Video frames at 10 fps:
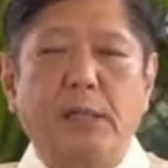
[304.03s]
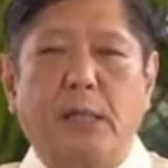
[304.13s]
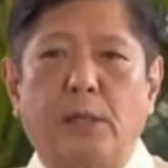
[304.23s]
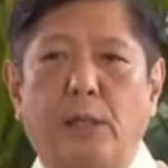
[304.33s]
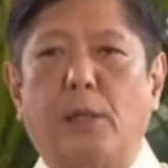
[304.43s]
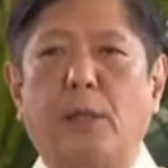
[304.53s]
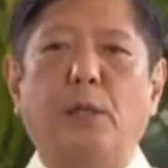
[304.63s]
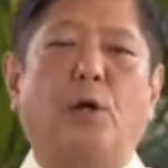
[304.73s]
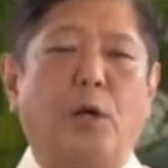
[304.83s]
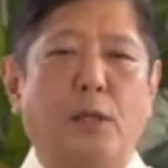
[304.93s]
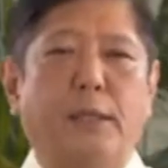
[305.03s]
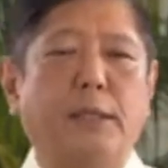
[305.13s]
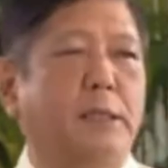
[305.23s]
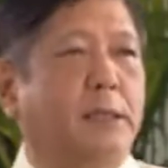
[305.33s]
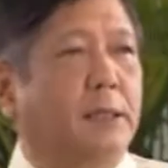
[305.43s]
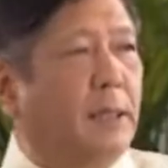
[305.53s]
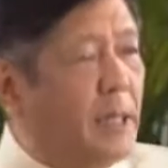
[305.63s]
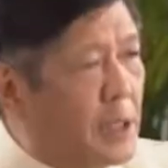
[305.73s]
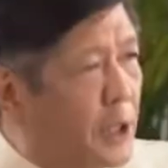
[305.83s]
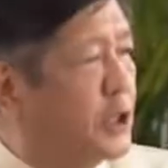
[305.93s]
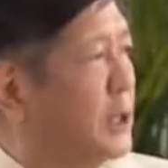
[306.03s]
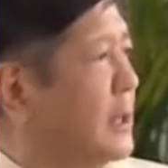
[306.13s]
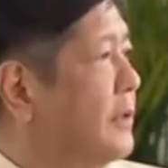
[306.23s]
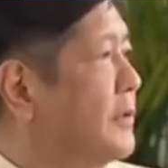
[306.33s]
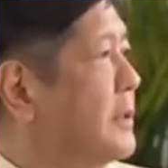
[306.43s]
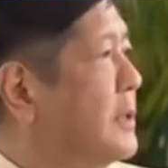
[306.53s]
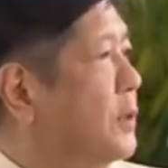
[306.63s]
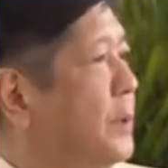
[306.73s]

are all these initiatives that